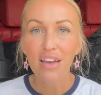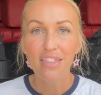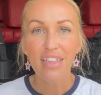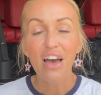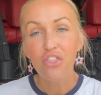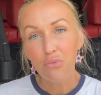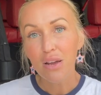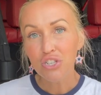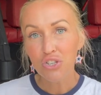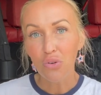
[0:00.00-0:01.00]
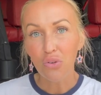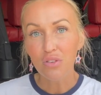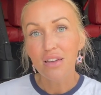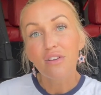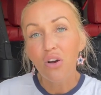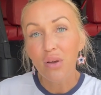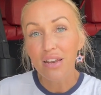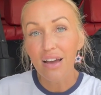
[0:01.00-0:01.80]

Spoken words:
that threshold going